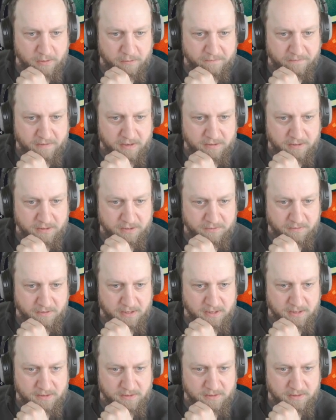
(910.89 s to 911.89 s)

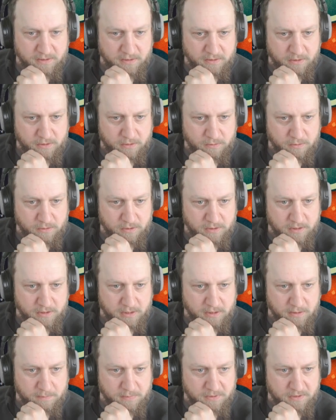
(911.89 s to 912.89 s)
verifies in 2
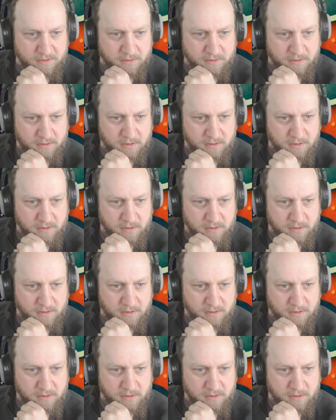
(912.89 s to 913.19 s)
steps.